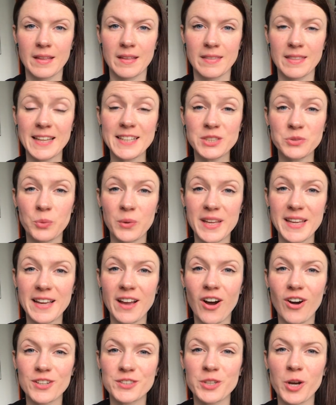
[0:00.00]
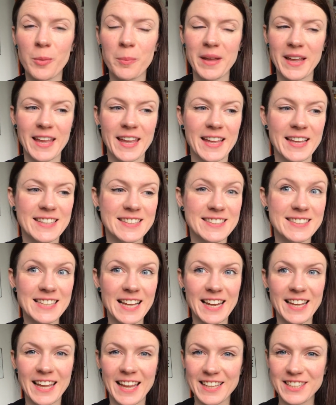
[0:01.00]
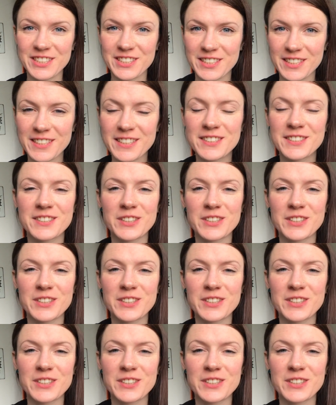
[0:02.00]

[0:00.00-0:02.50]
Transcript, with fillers: This week our topic is delegation,